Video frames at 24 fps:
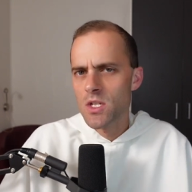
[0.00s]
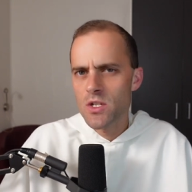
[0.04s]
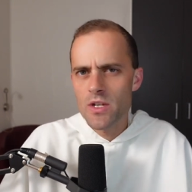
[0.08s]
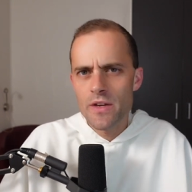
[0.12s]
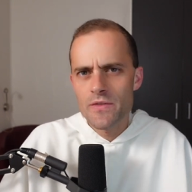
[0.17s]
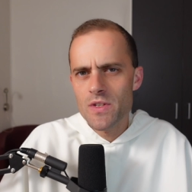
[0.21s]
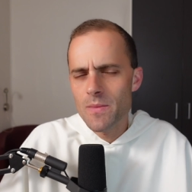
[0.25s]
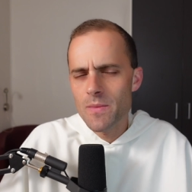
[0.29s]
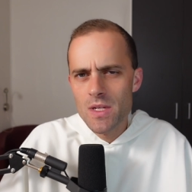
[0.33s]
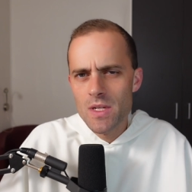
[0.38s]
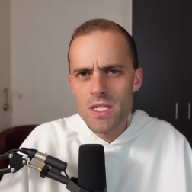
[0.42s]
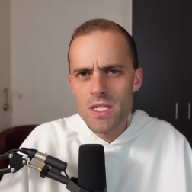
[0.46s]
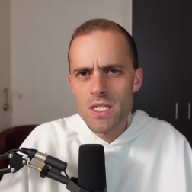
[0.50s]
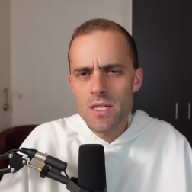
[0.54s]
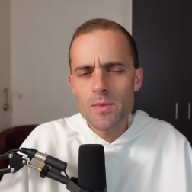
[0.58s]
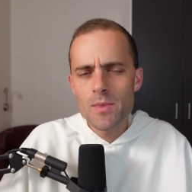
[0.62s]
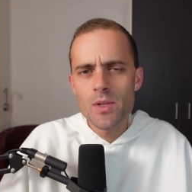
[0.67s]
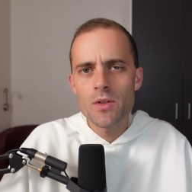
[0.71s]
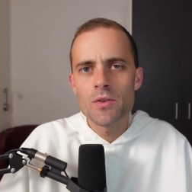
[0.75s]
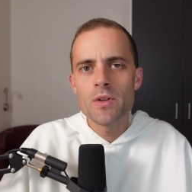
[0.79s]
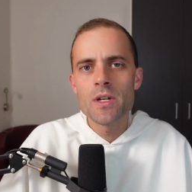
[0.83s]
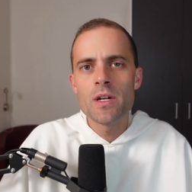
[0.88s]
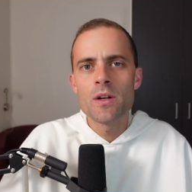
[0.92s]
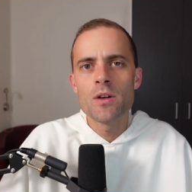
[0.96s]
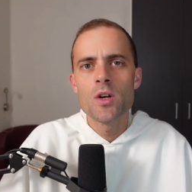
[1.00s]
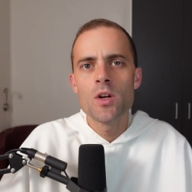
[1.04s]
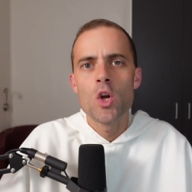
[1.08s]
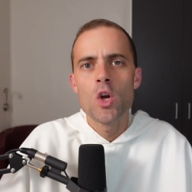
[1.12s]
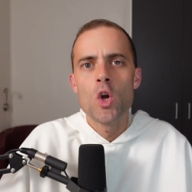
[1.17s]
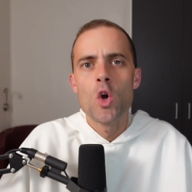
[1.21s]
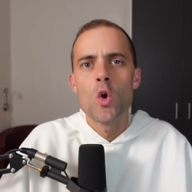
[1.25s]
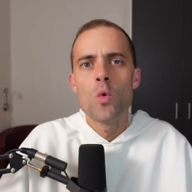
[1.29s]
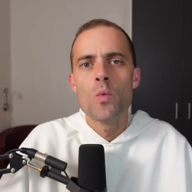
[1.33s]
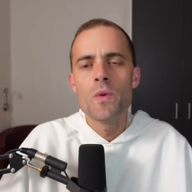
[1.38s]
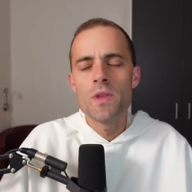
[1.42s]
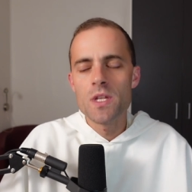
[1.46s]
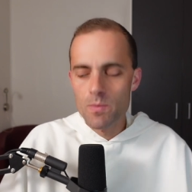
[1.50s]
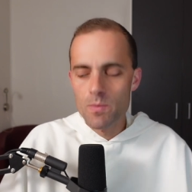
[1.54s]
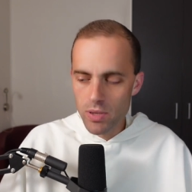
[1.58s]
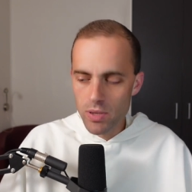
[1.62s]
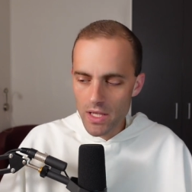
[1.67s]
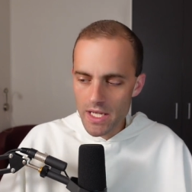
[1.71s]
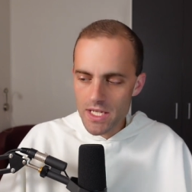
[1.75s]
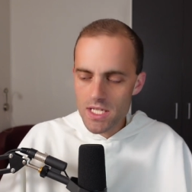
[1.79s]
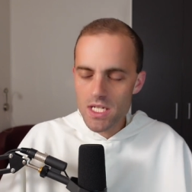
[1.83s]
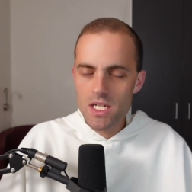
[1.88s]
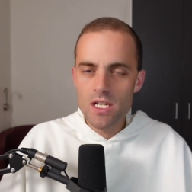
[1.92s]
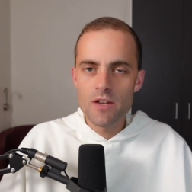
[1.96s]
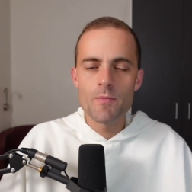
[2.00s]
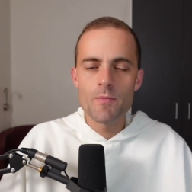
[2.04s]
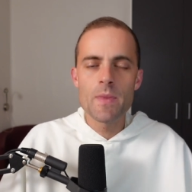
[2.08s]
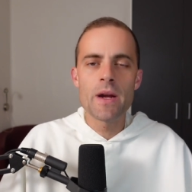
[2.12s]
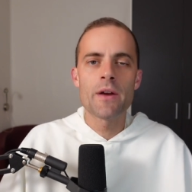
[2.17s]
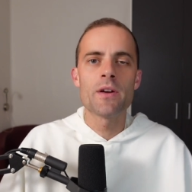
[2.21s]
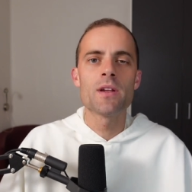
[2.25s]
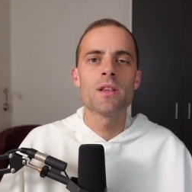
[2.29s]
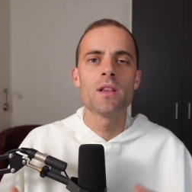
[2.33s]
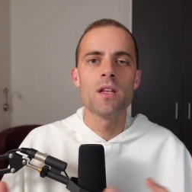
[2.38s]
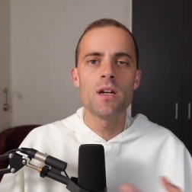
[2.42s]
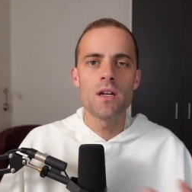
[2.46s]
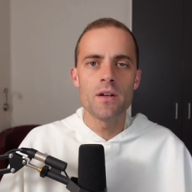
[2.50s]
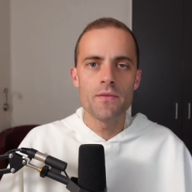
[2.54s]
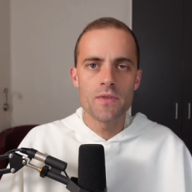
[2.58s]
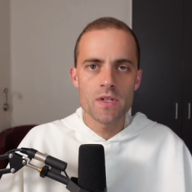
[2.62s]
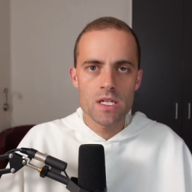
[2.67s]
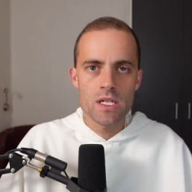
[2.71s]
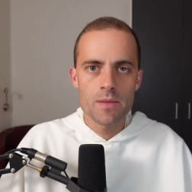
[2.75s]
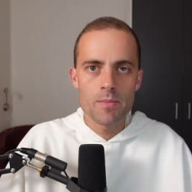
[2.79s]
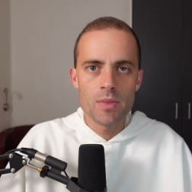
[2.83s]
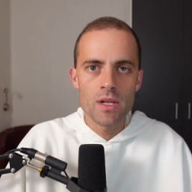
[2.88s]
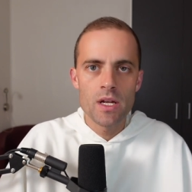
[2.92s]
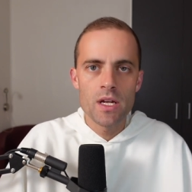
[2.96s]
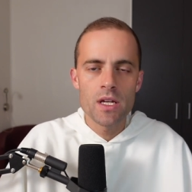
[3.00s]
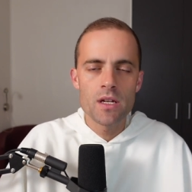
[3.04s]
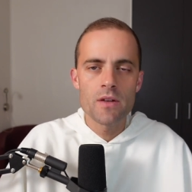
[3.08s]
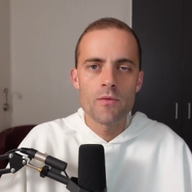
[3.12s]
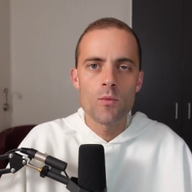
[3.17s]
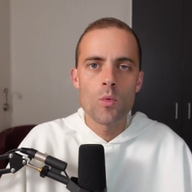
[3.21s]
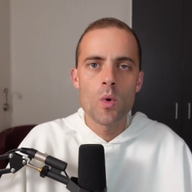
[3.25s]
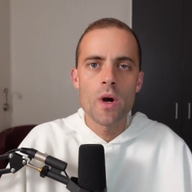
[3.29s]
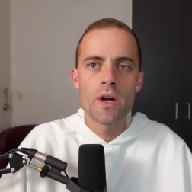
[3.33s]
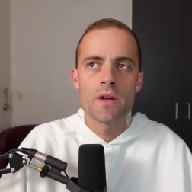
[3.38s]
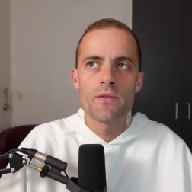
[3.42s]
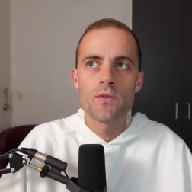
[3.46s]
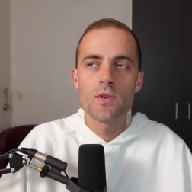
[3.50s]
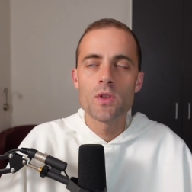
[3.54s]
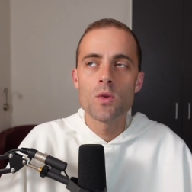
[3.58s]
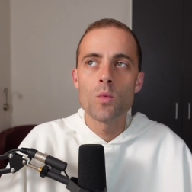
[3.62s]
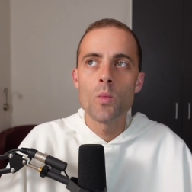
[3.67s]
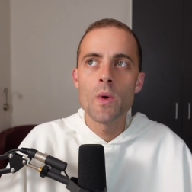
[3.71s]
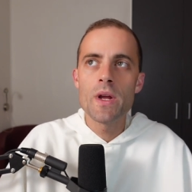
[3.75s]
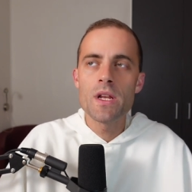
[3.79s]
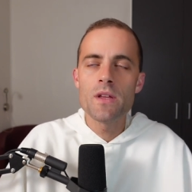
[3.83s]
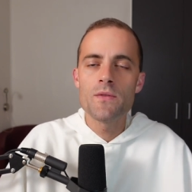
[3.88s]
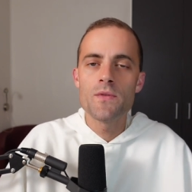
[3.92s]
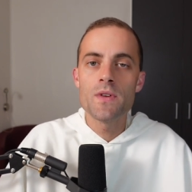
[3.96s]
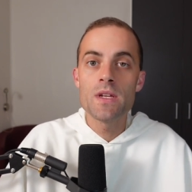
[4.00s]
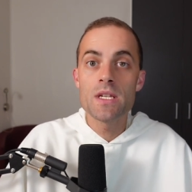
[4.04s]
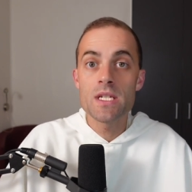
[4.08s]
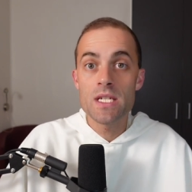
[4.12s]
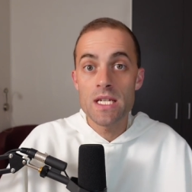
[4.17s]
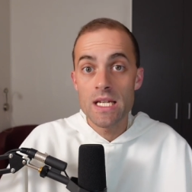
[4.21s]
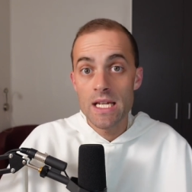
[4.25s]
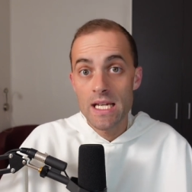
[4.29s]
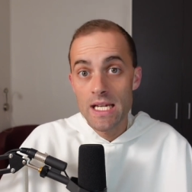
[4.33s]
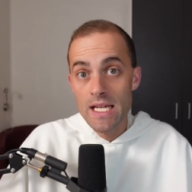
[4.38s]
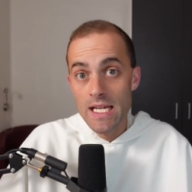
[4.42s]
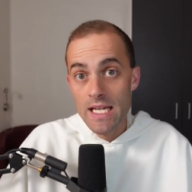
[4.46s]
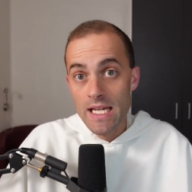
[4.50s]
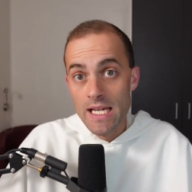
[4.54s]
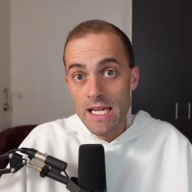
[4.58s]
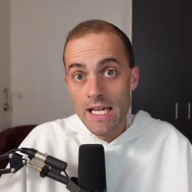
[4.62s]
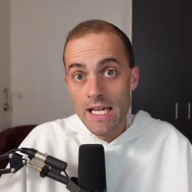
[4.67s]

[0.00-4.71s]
So you have something similar here with his blessing of married love, his supplying of wine for the wedding feast